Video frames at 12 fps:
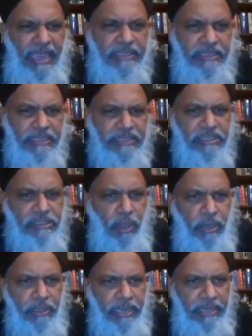And this
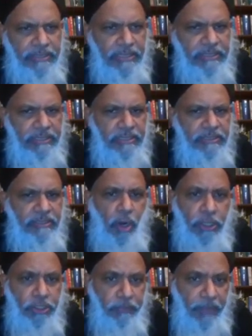colonization is
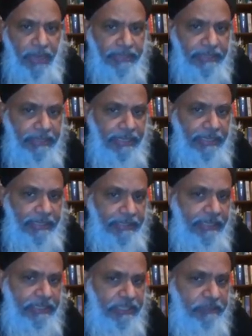automatically
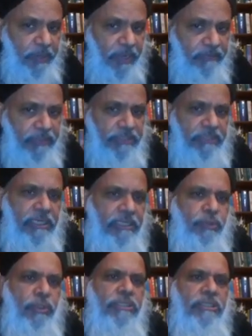created by Western
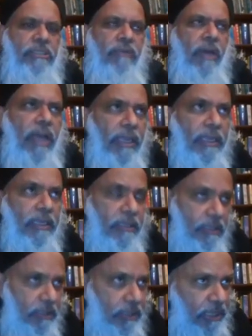education. Why?
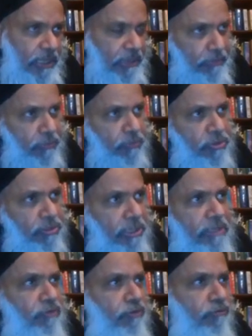You
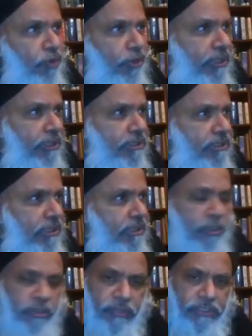study for four years in a
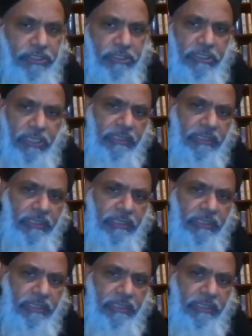university